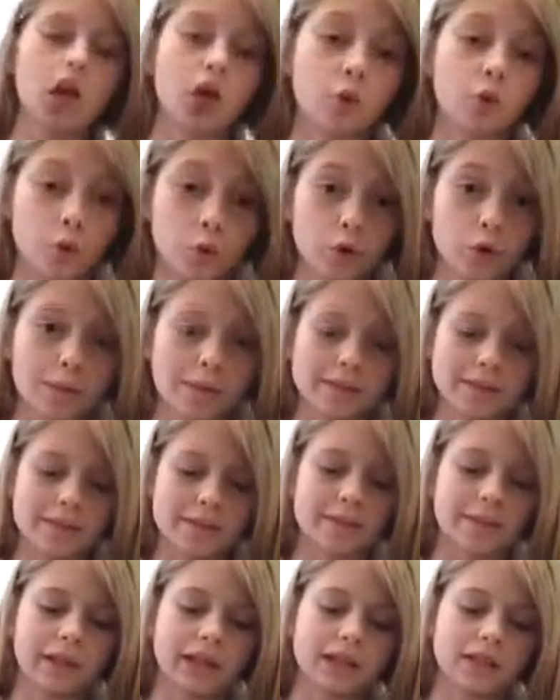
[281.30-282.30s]
grooming
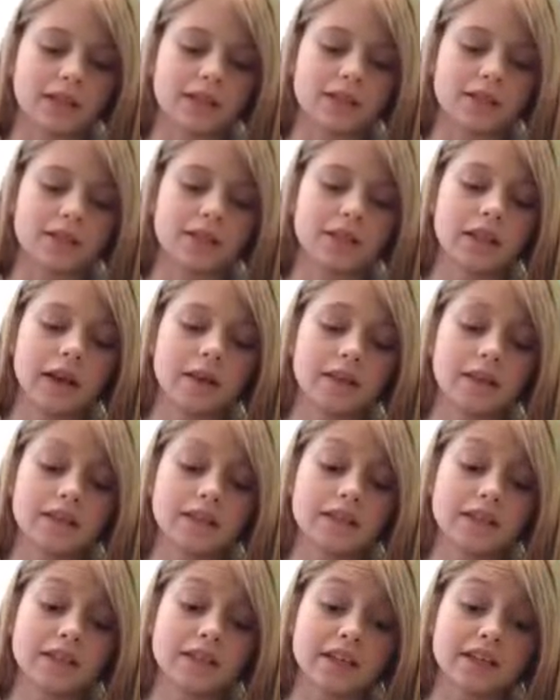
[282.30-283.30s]
supplies. Now
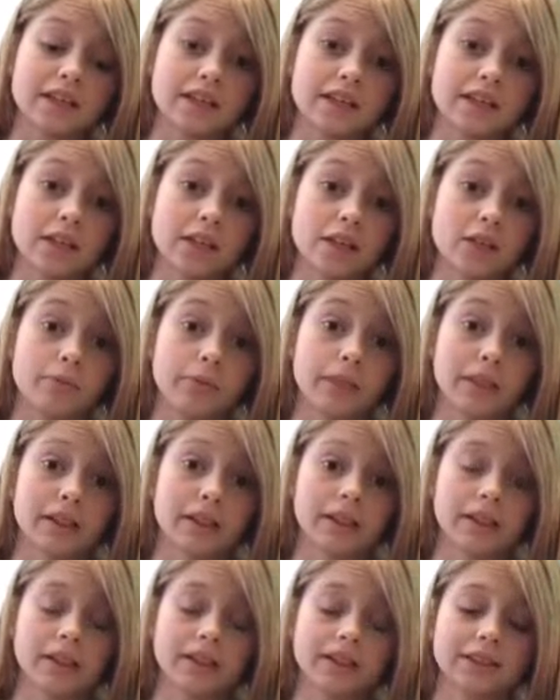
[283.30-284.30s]
this is necessary
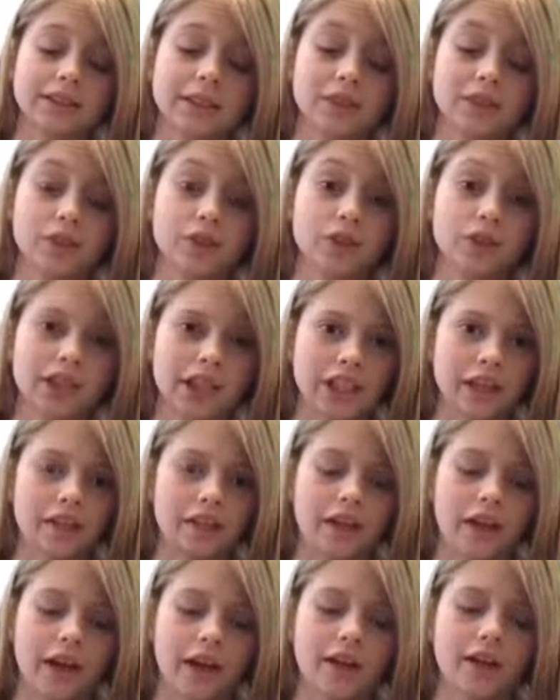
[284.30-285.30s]
because they do shed a
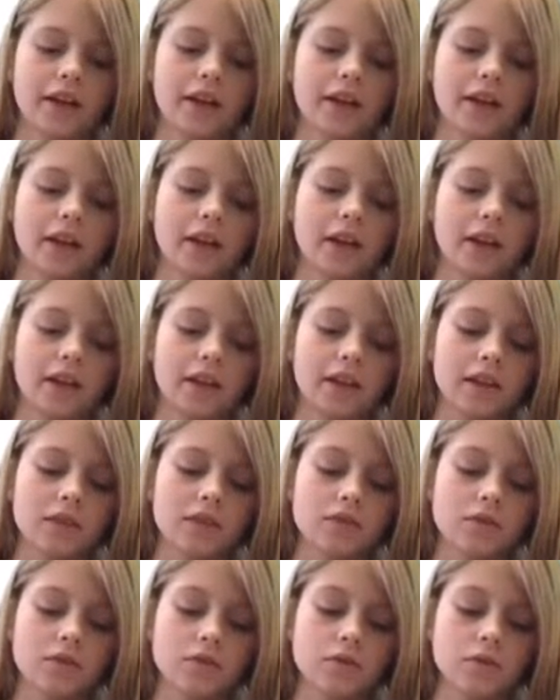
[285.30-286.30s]
lot, and they
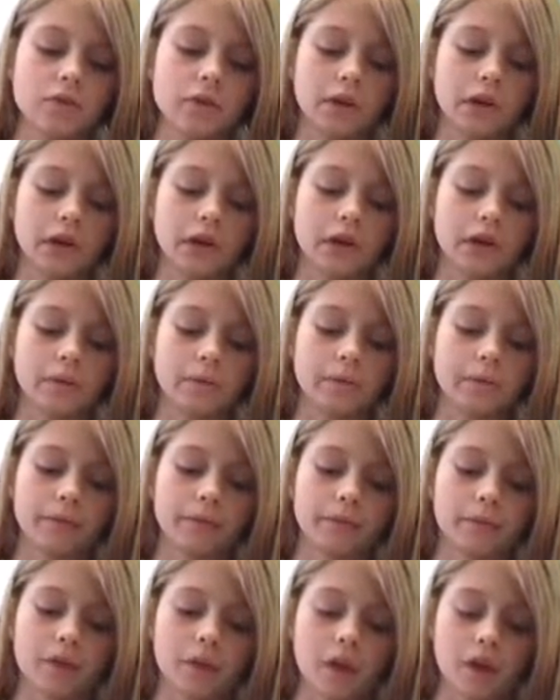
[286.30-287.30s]
do
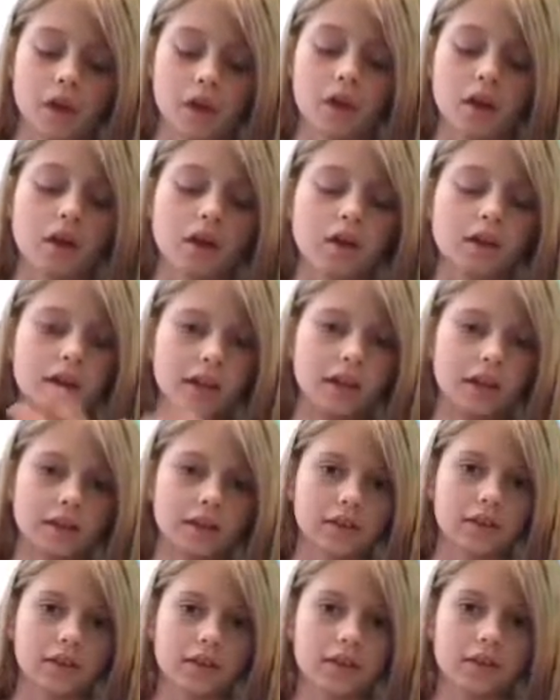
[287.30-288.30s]

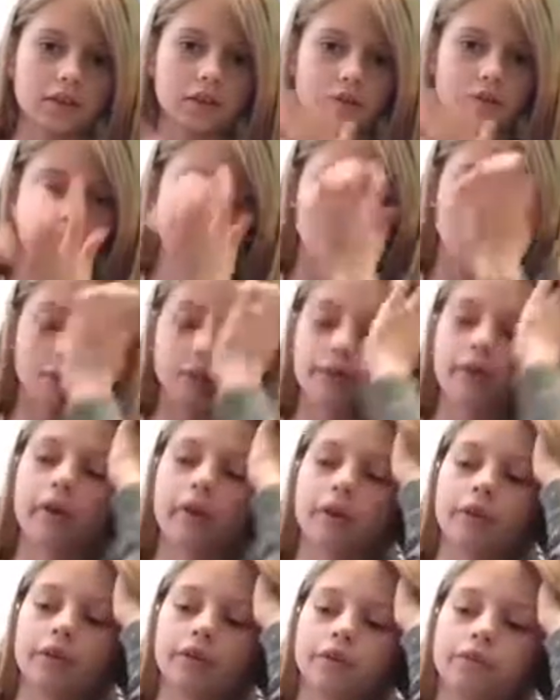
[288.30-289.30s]
like, you know,
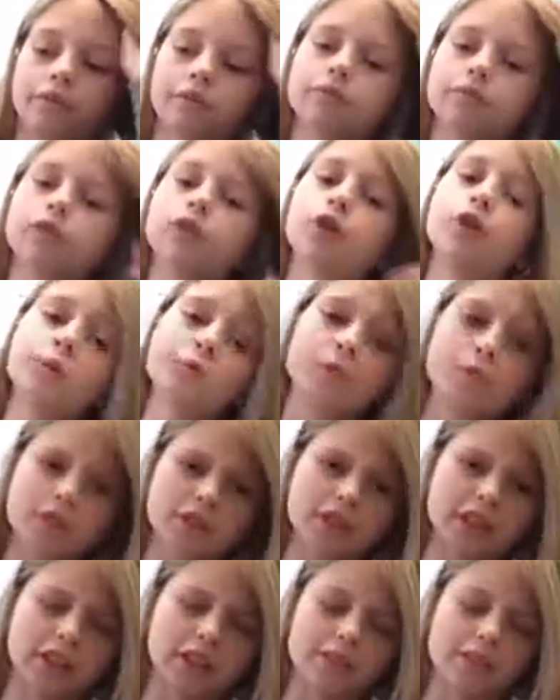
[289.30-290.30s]
groom
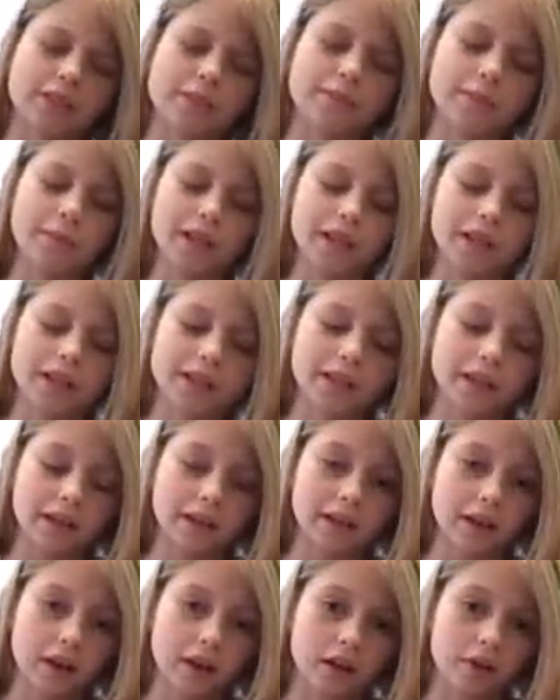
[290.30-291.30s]
themselves, but it's not
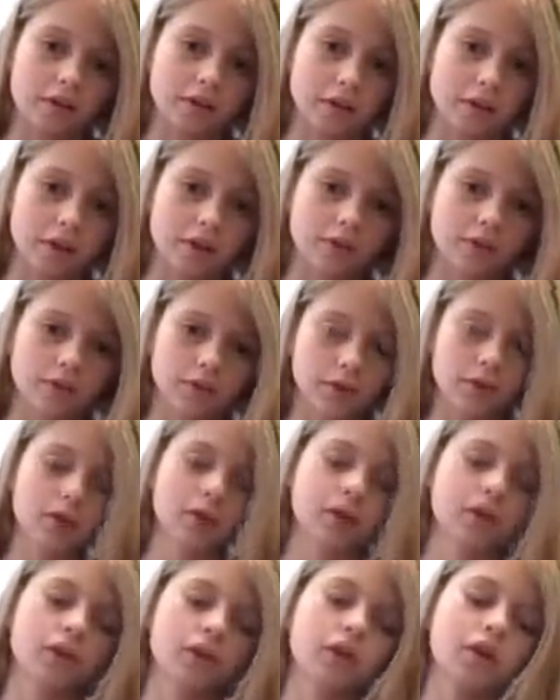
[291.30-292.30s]
enough for their
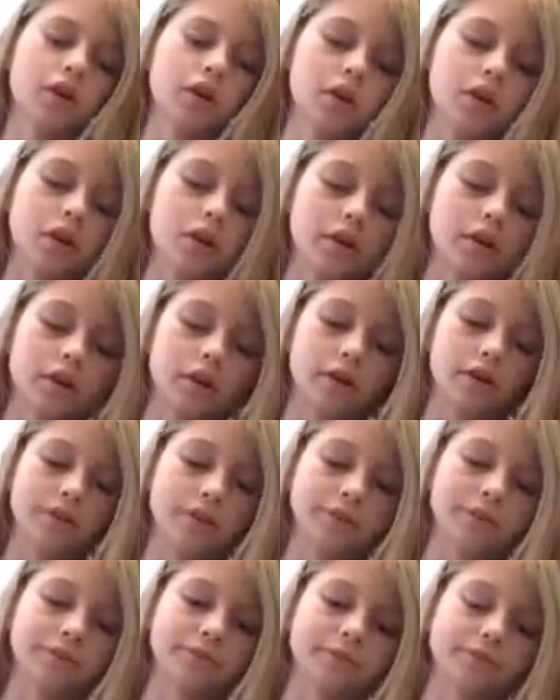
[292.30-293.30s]
fur.
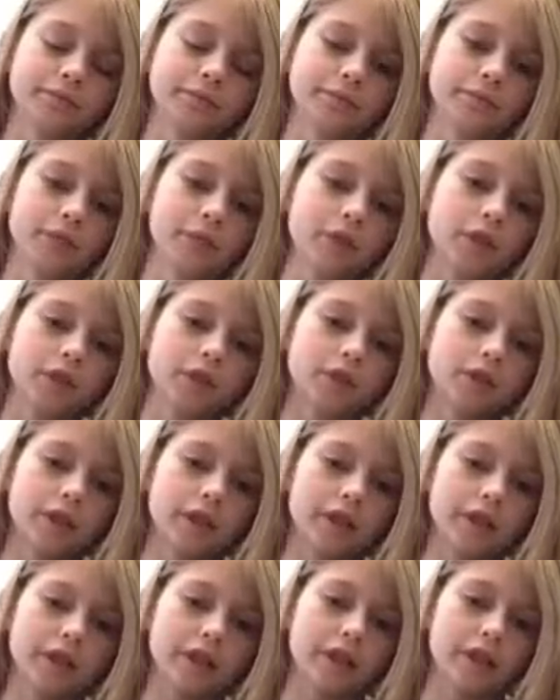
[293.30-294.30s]
So
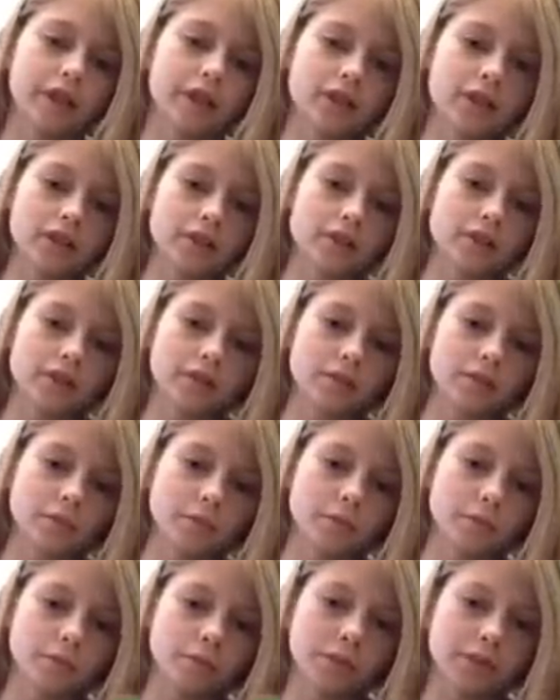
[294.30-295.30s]
yeah, like just
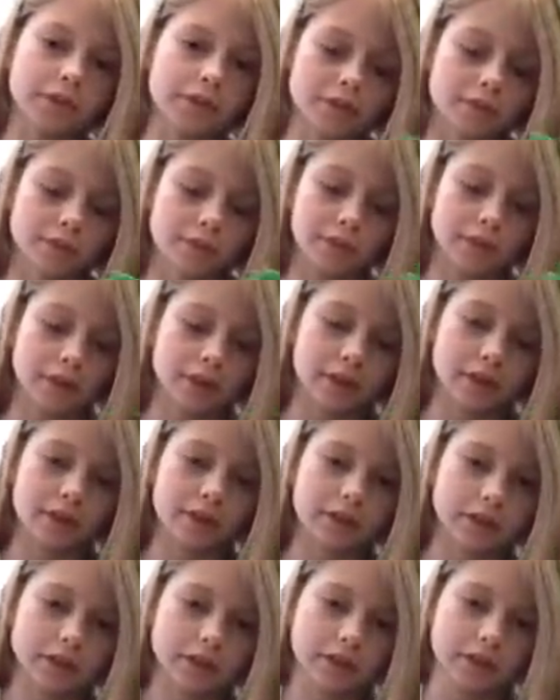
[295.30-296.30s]
some grooming
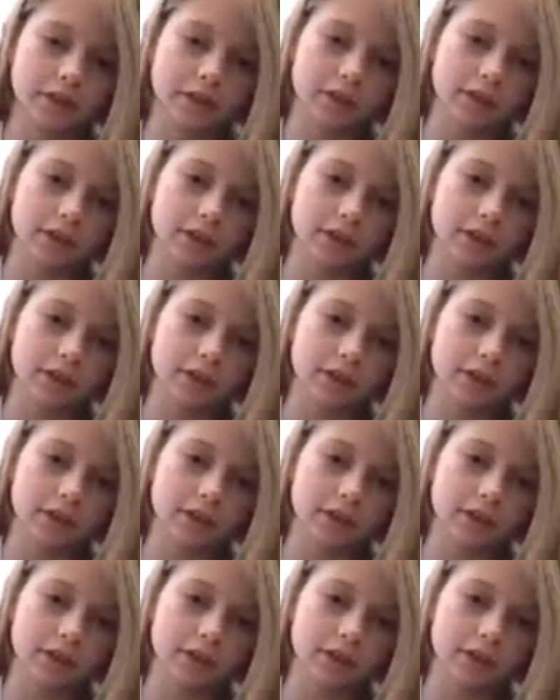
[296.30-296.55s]
supplies.